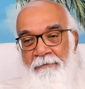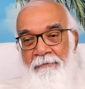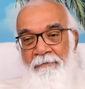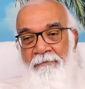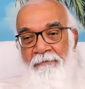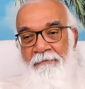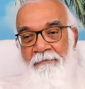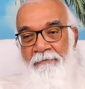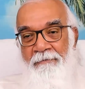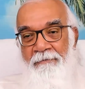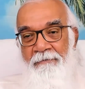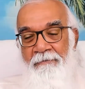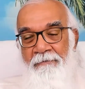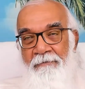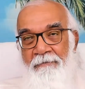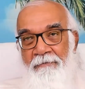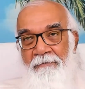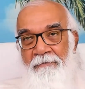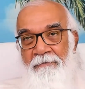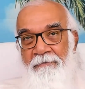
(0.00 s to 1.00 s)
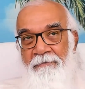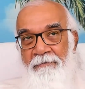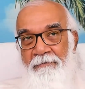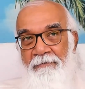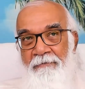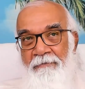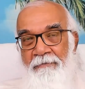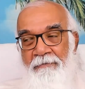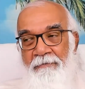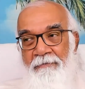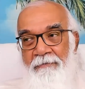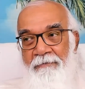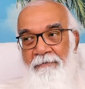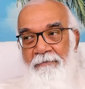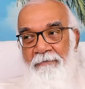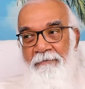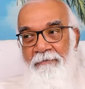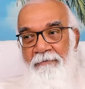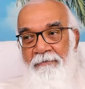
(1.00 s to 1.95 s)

Nothing is said.